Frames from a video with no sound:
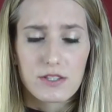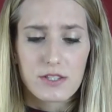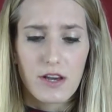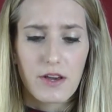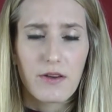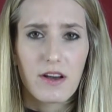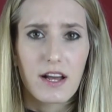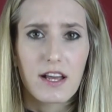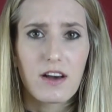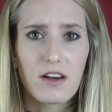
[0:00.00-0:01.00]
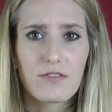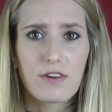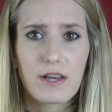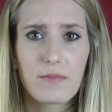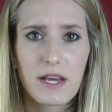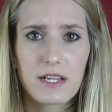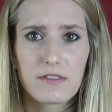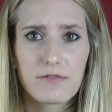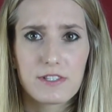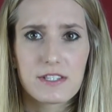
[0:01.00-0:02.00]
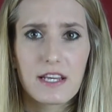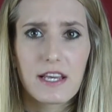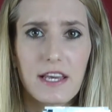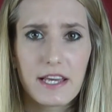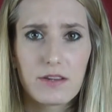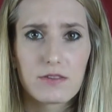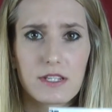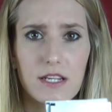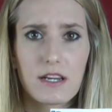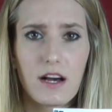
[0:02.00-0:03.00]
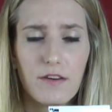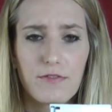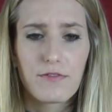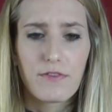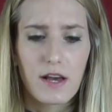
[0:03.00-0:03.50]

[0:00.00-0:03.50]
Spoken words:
so I can't recommend visiting Kiehl's enough.